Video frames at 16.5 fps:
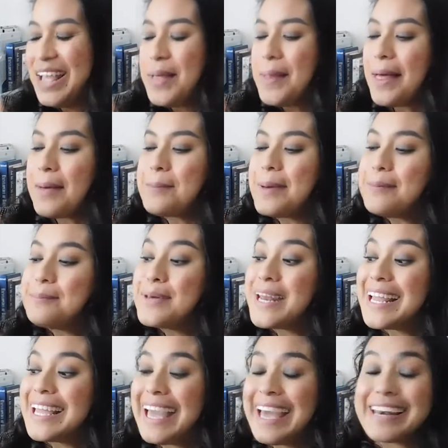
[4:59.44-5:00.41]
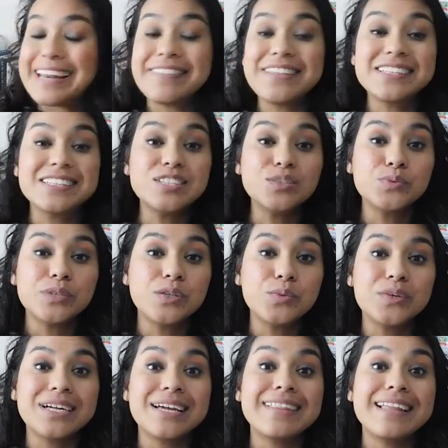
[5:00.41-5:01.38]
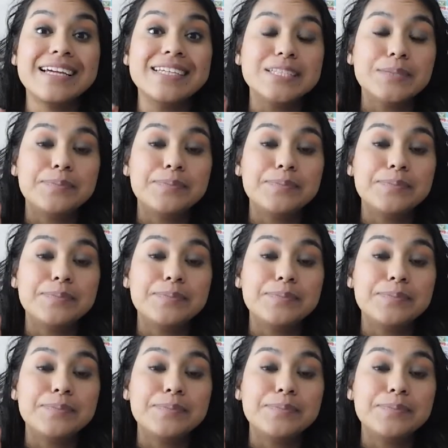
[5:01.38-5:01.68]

But again, this is one where I like to